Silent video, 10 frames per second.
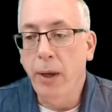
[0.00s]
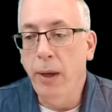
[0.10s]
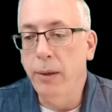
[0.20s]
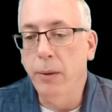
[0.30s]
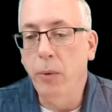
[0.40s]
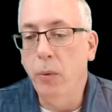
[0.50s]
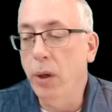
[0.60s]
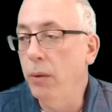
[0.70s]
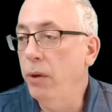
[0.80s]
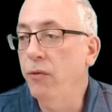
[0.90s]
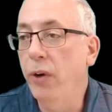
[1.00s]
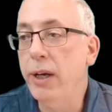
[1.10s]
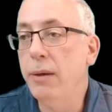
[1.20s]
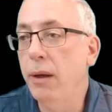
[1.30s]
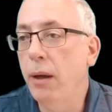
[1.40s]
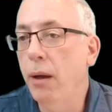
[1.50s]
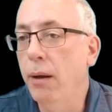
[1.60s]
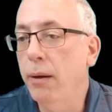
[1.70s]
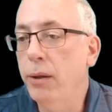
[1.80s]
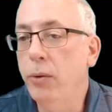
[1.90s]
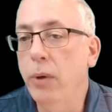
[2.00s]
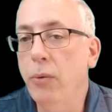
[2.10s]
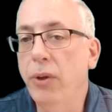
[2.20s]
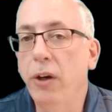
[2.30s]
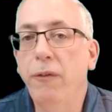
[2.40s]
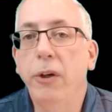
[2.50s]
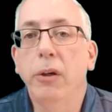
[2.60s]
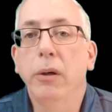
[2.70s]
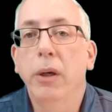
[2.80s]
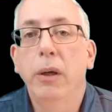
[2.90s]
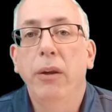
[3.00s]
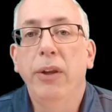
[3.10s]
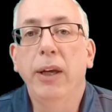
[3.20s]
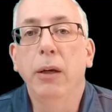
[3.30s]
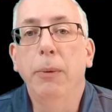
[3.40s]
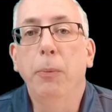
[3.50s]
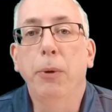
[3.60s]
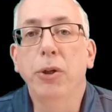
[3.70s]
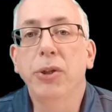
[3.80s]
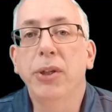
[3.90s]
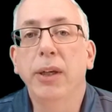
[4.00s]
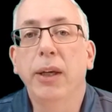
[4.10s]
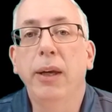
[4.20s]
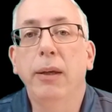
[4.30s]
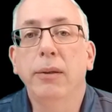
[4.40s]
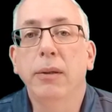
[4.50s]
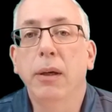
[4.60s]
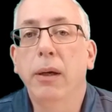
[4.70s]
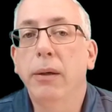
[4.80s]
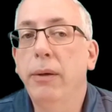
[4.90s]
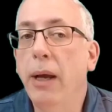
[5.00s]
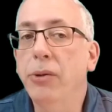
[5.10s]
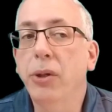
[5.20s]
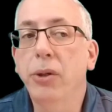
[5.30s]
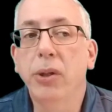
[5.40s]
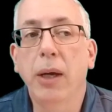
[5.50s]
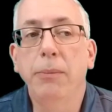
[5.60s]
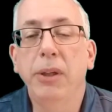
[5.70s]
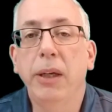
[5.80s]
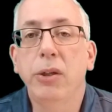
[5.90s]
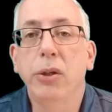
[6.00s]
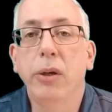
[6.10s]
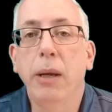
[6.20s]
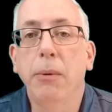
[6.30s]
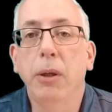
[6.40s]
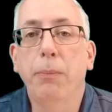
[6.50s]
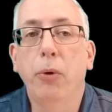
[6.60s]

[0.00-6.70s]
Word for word: and uh, we want to invite uh, you out there if you're thinking about purchasing a kit. Uh, now's a good time to get your name on the